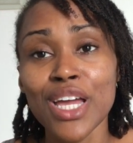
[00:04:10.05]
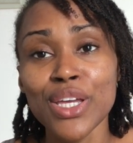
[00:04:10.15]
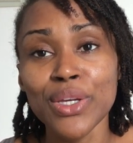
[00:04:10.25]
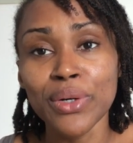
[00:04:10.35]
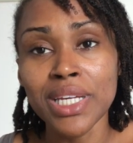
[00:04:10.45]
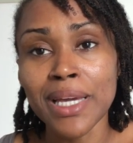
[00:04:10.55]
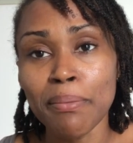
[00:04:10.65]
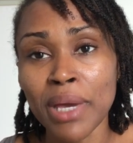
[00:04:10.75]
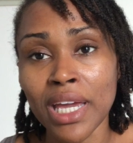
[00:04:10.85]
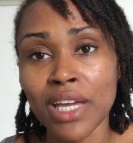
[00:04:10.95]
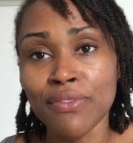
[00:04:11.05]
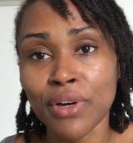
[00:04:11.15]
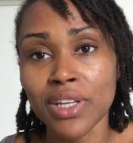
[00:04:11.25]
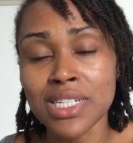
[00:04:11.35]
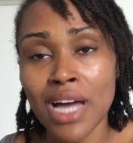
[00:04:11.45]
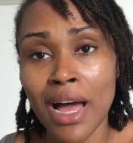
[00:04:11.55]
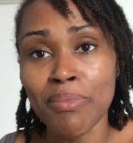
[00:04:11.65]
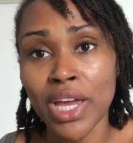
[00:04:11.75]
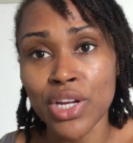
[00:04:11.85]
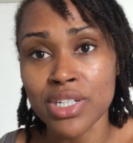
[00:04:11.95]
you only get paid for the time
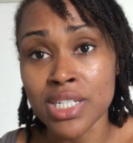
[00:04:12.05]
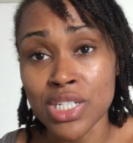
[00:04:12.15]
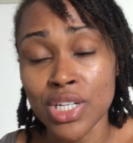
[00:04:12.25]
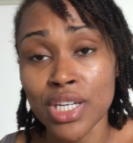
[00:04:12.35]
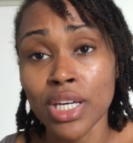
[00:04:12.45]
that you're teaching.